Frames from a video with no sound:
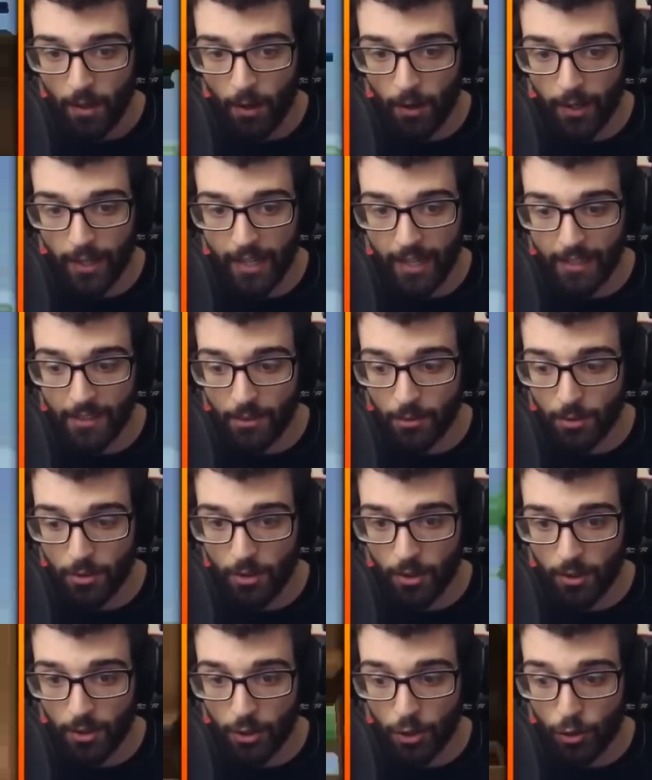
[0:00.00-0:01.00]
Okay, so it's
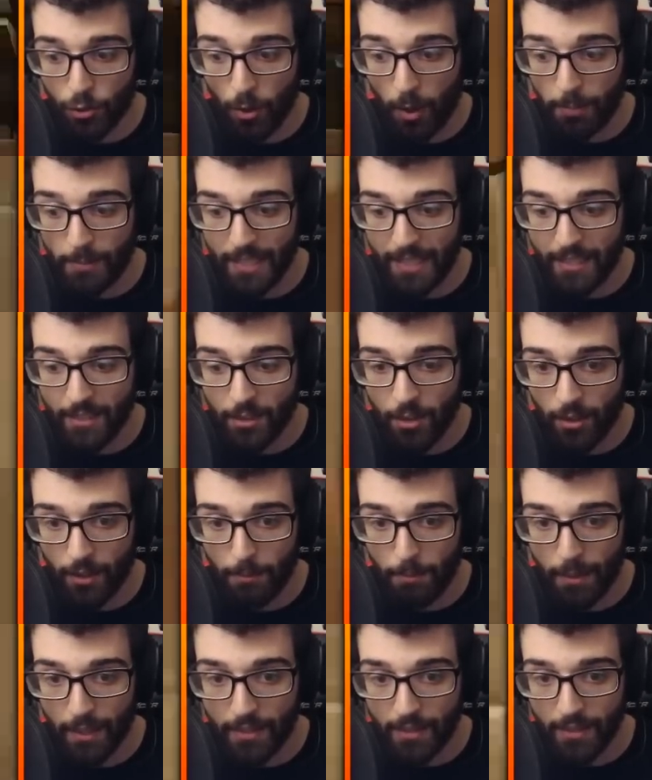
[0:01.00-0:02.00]
gone and dropped. He's gone
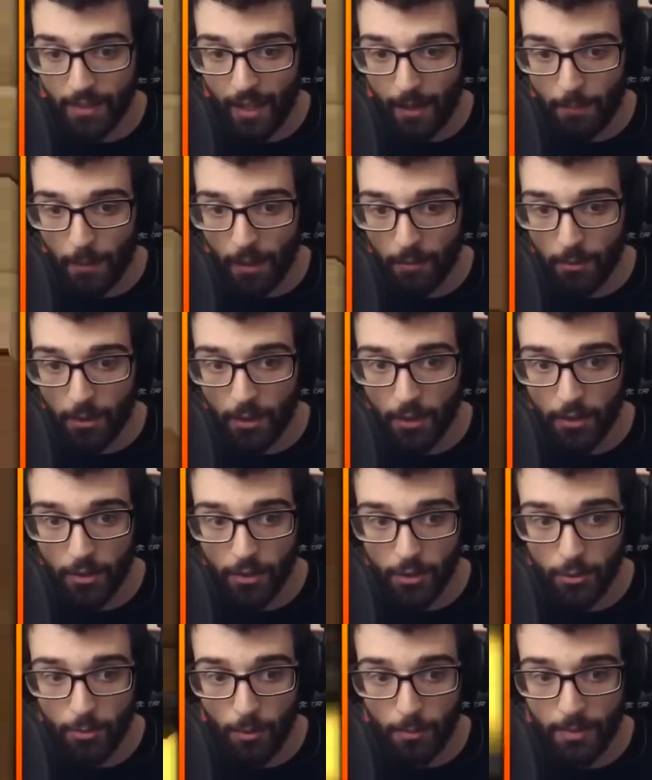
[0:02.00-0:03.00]
and picked it up. I'm going to go
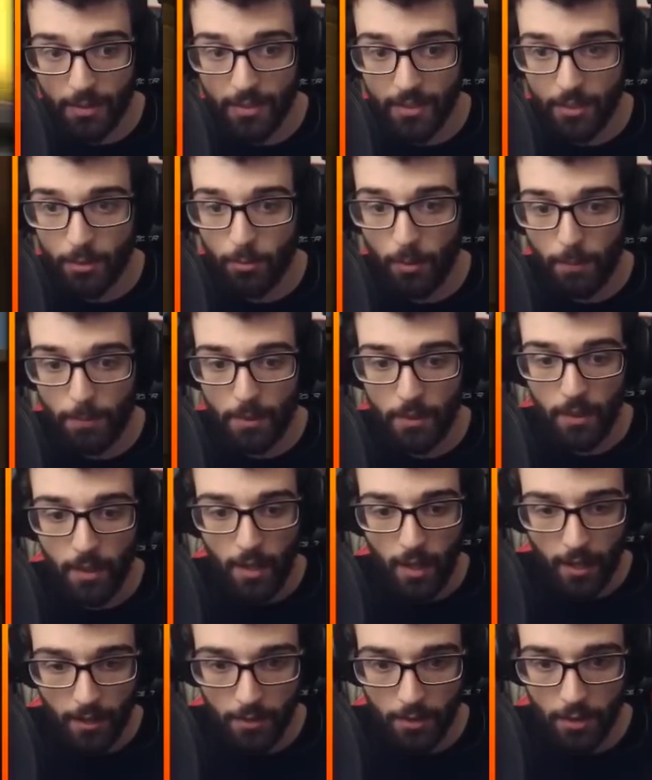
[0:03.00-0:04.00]
and swap to this weapon.
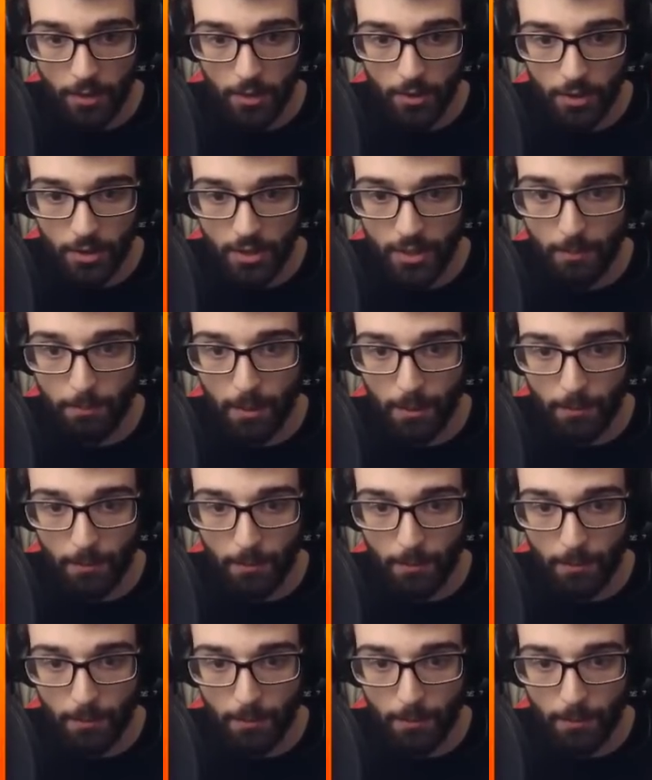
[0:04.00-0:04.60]
I'm going to go and jump up